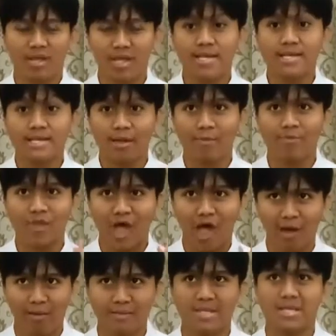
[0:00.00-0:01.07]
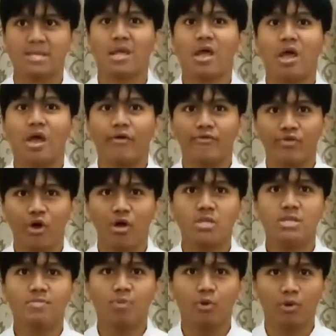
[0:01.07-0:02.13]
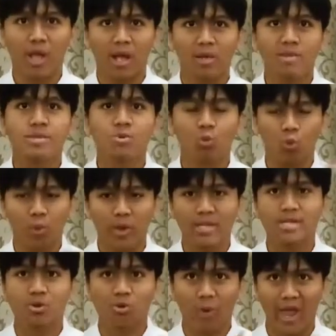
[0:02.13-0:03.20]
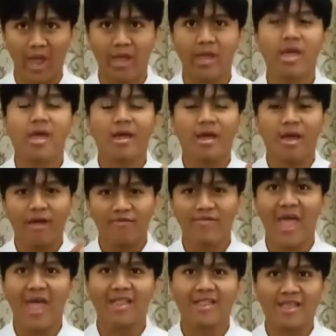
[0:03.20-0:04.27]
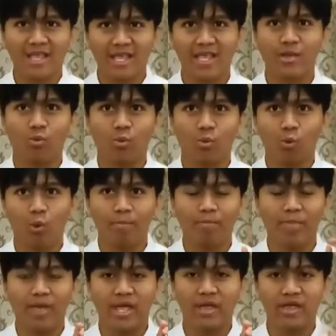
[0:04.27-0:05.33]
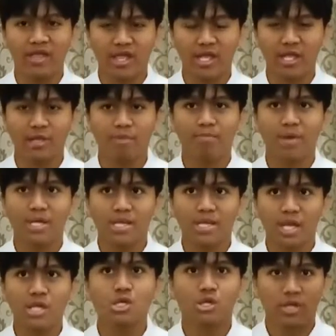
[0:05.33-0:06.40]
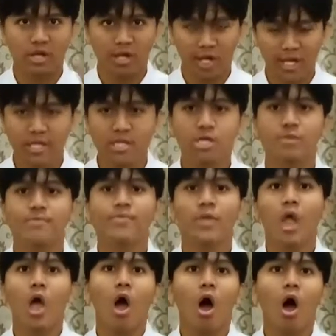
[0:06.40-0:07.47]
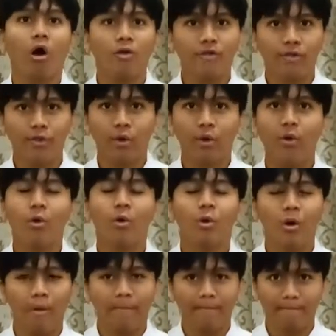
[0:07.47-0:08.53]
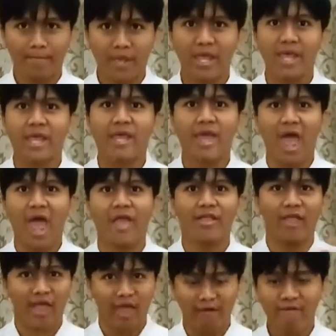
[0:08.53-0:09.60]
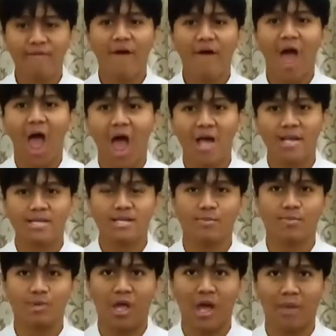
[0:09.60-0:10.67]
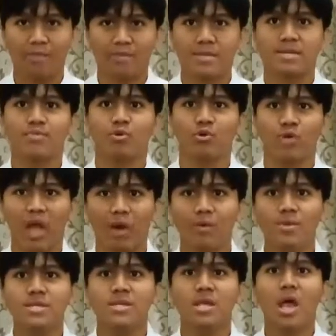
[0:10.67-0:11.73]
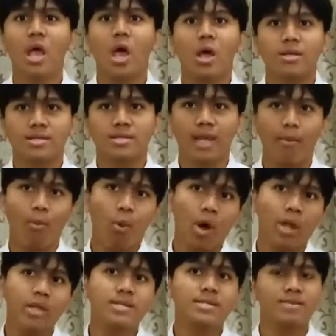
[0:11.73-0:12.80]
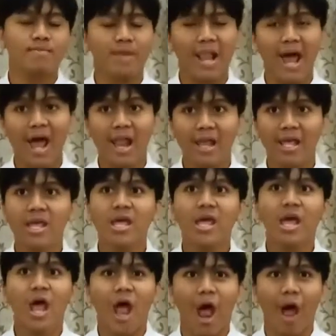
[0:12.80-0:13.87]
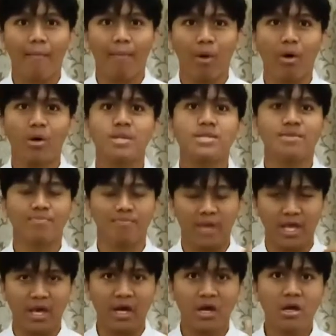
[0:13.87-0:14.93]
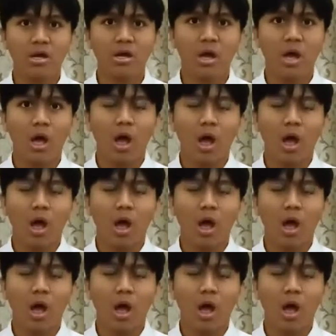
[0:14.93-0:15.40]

word is sometimes not pronounced with strength that it would be in British English. Also, P and F are sometimes pronounced somewhat similarly among speakers